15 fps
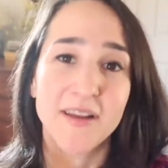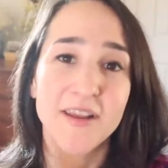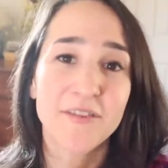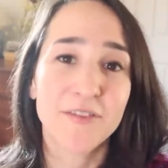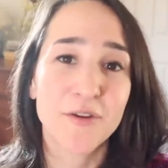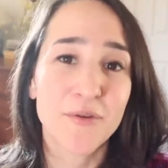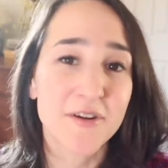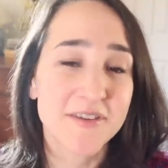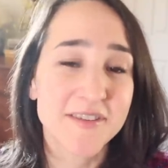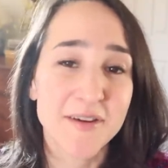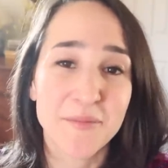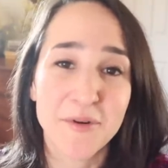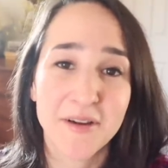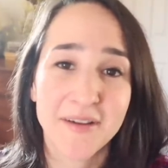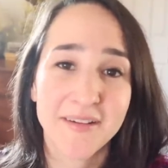If you are
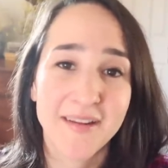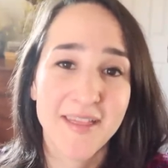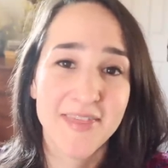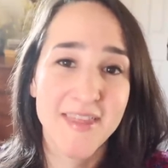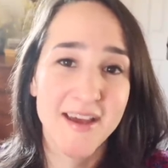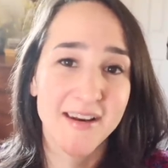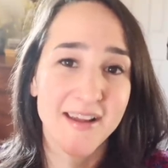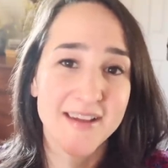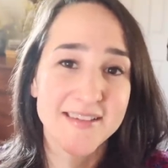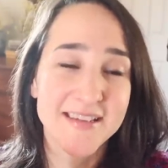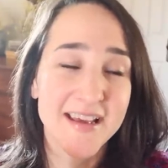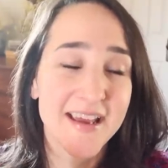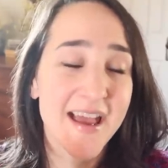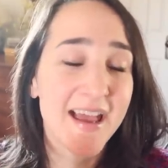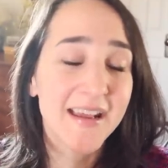someone that has
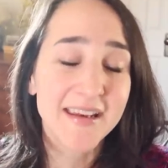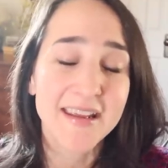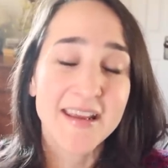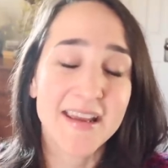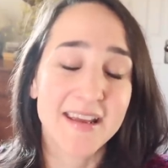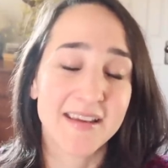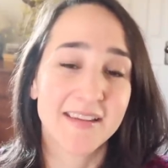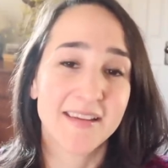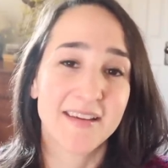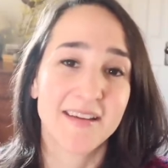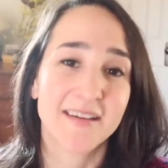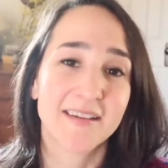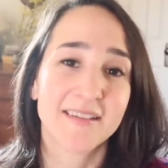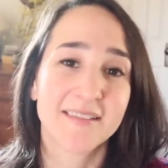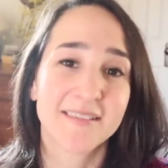any
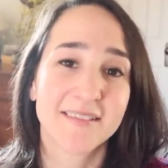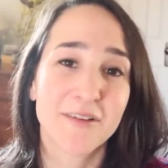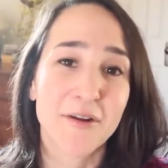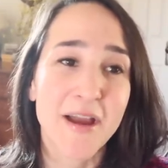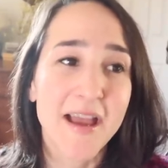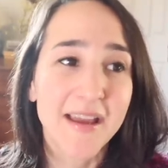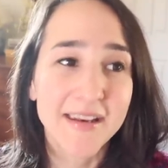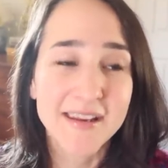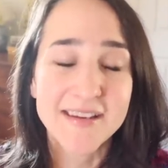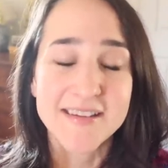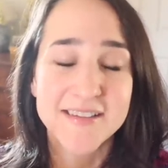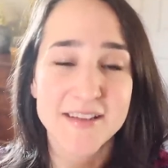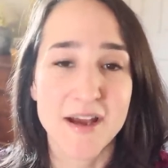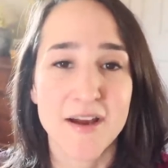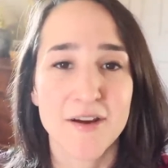inkling or any
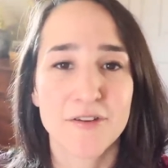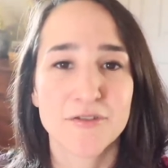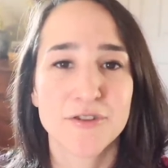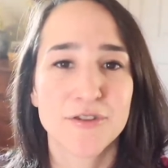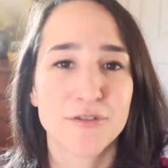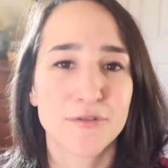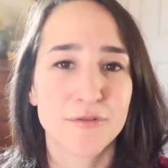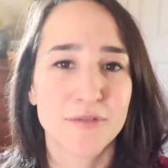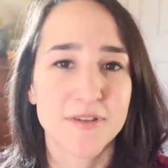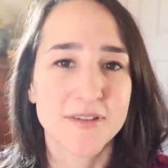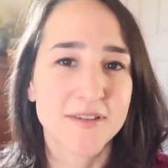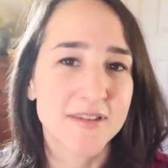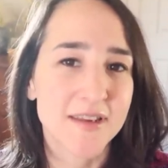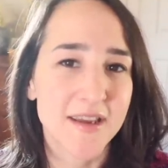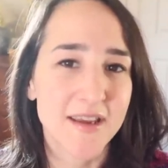desire to
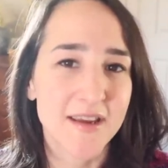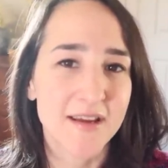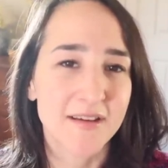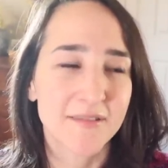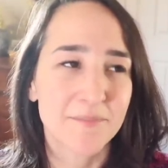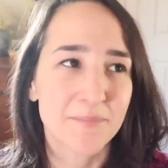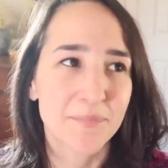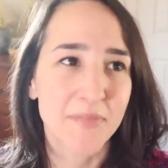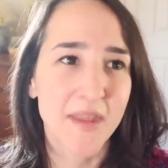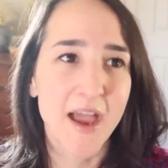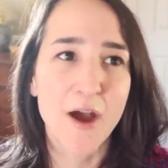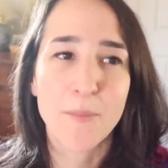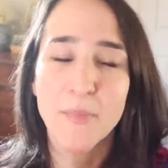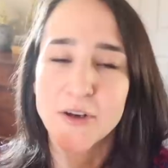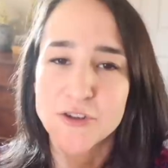see
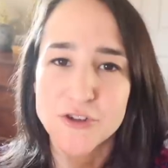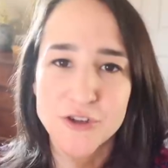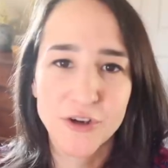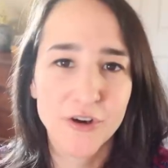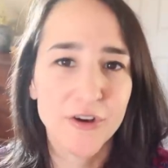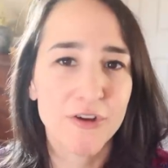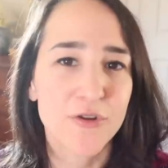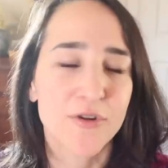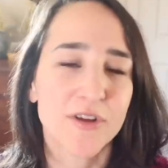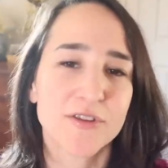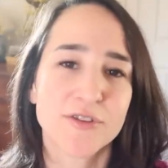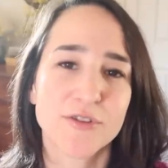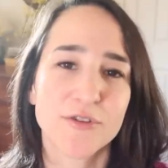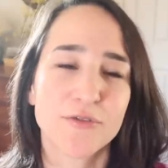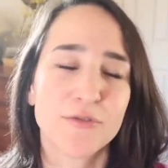how much sugar you
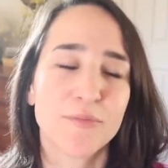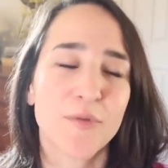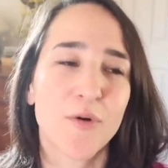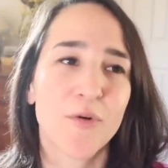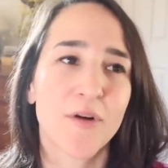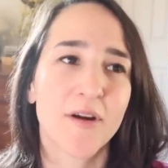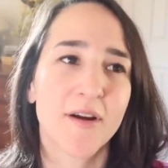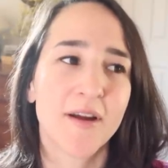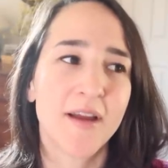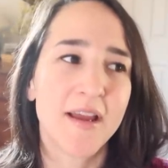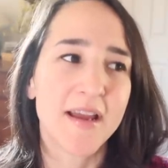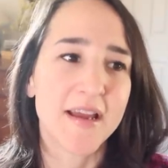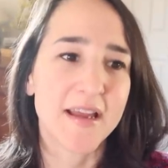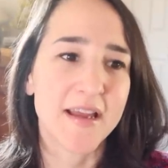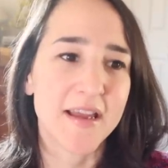consume, or
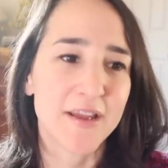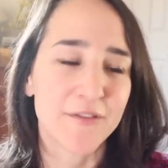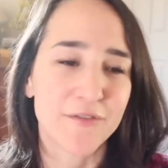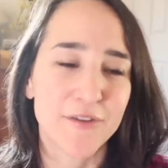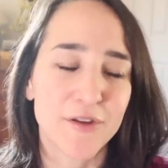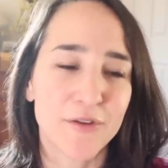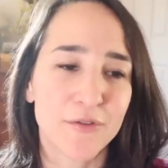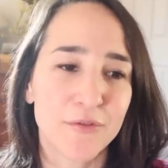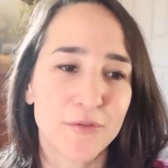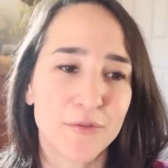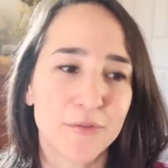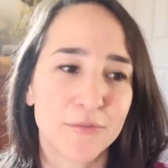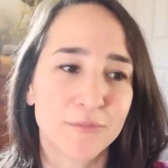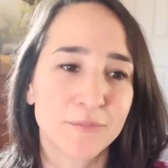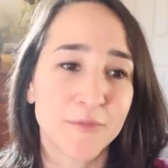if
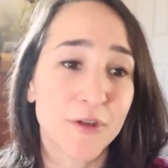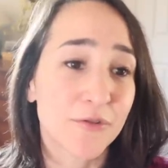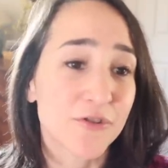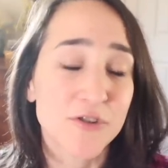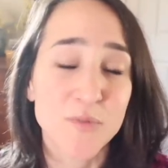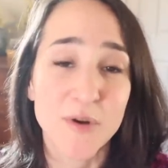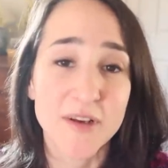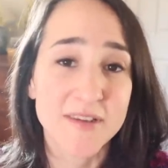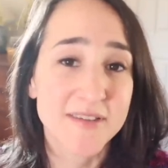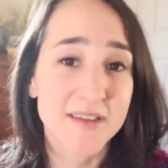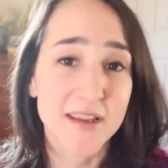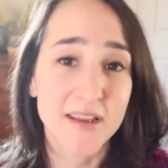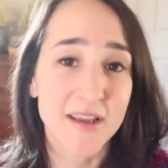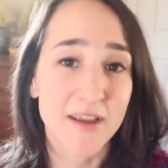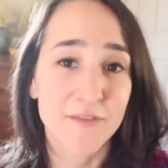you, you know, just want to
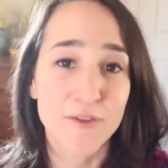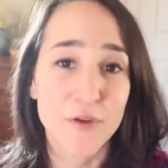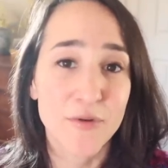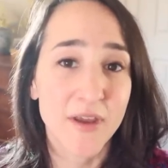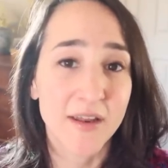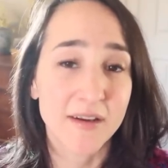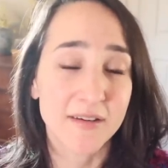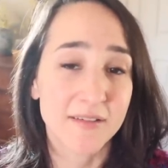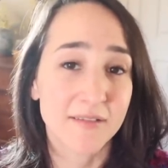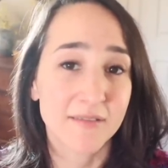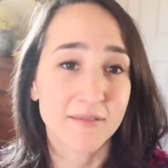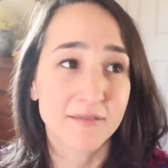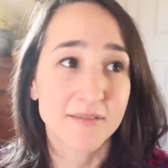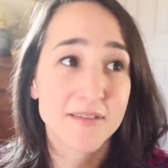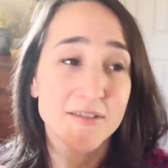see if you can
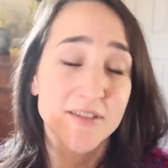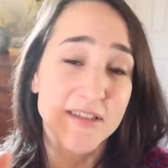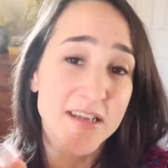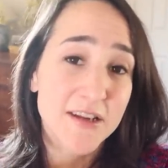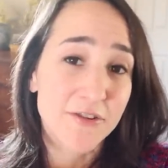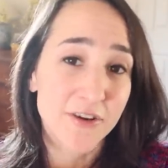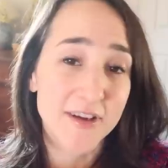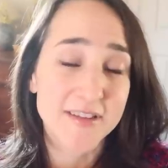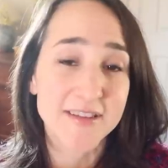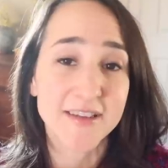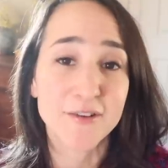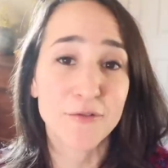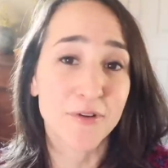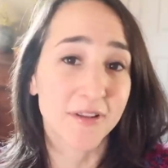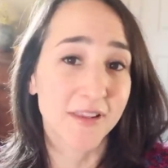decrease
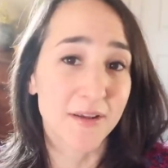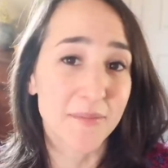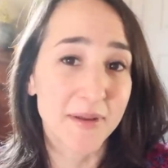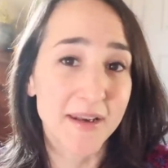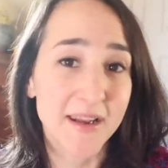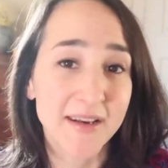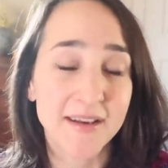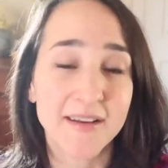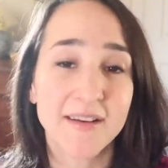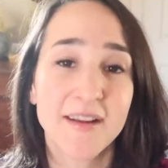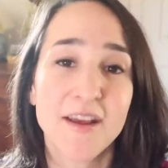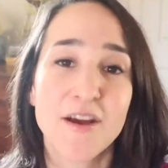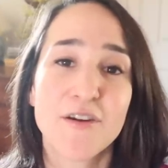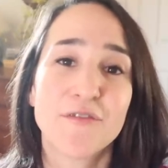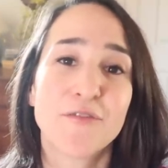it or eliminate it
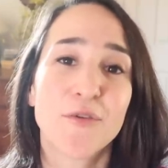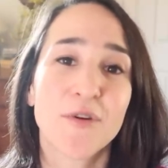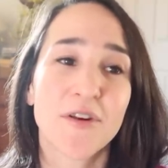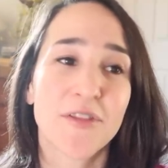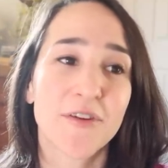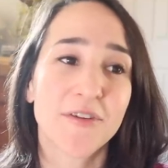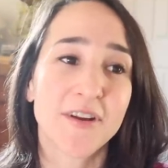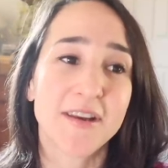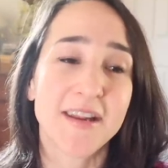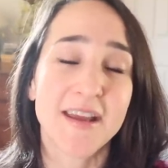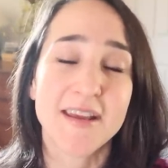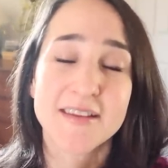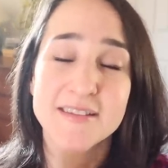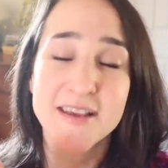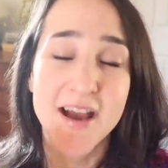for 30
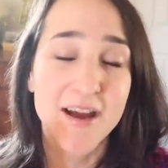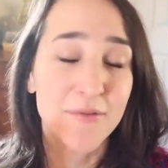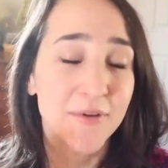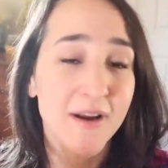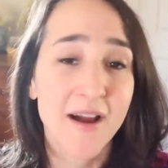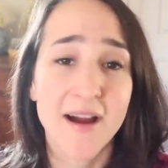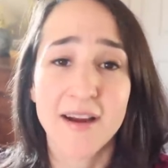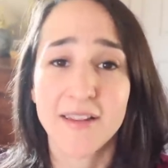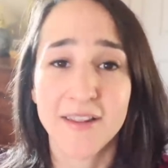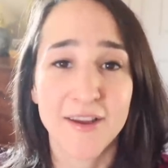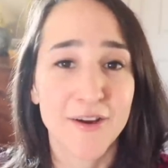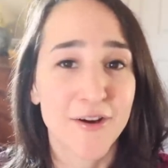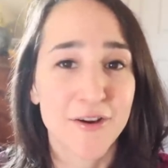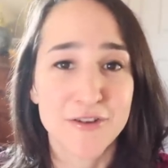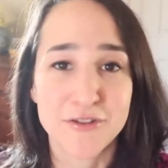days, I would highly
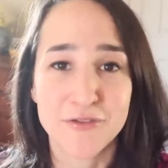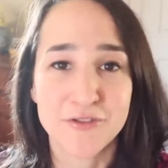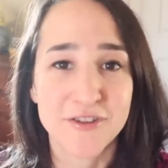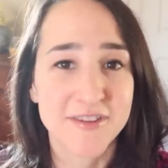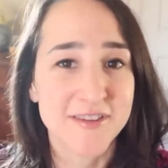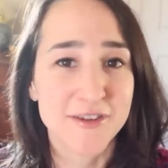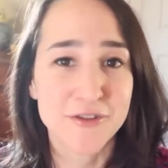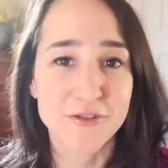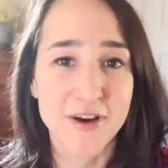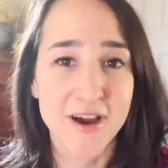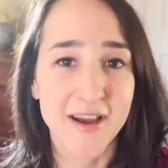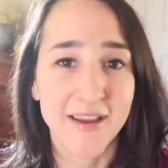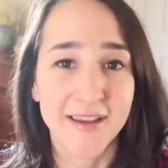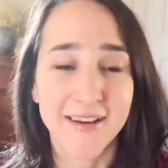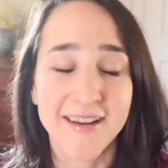encourage you just to
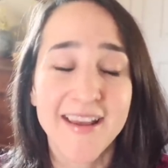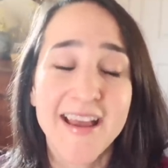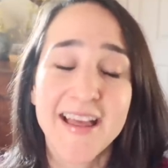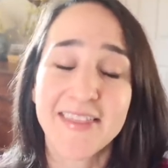try it.